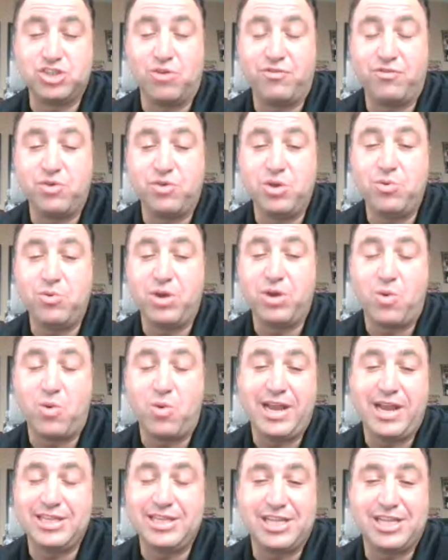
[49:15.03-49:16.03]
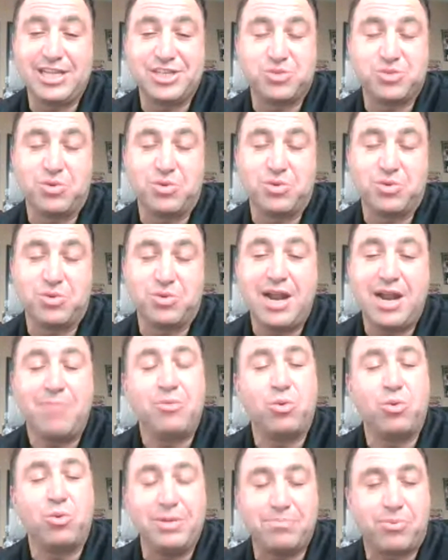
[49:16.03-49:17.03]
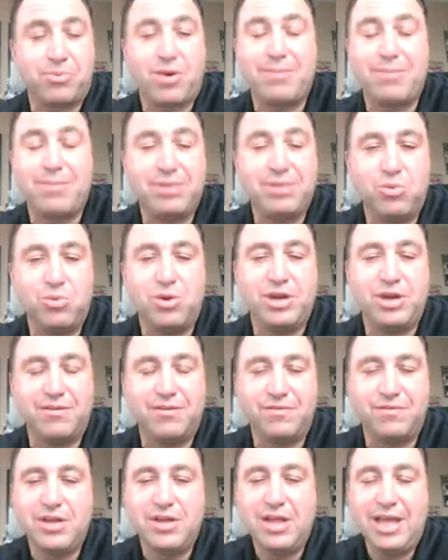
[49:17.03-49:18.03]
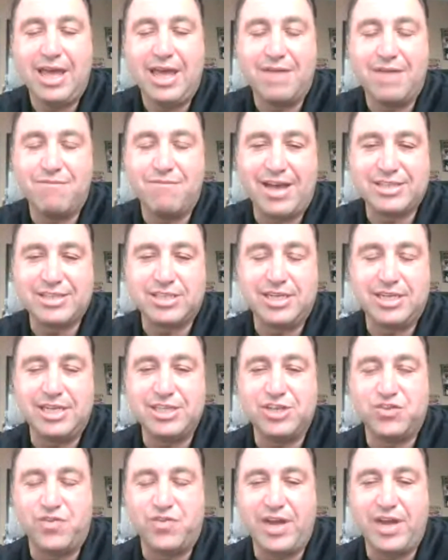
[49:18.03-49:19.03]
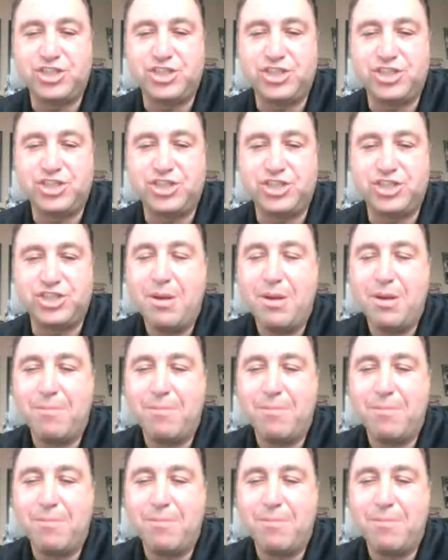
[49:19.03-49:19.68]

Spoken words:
So if we would have went into this with that number, we probably wouldn't have invested in this venture.